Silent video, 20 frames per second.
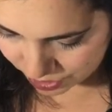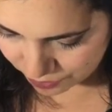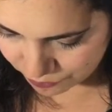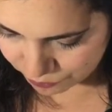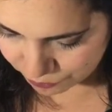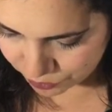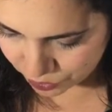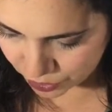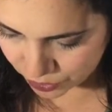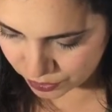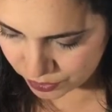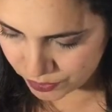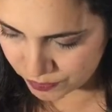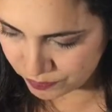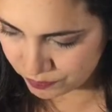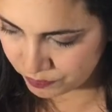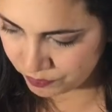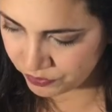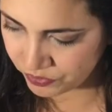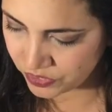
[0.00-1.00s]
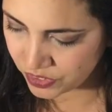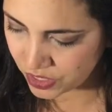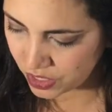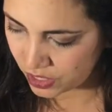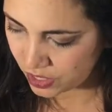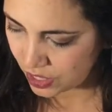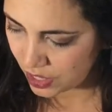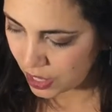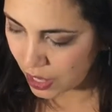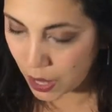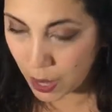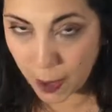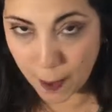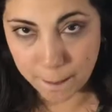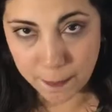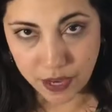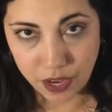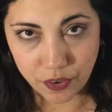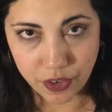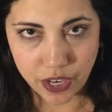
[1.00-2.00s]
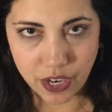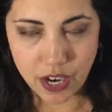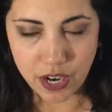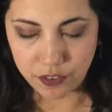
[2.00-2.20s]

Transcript: info about it.